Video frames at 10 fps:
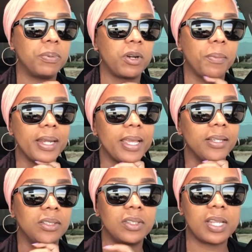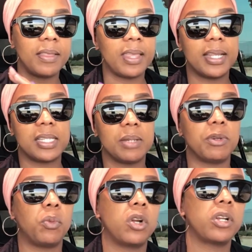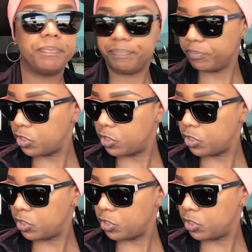put on my nails and that seemed to work.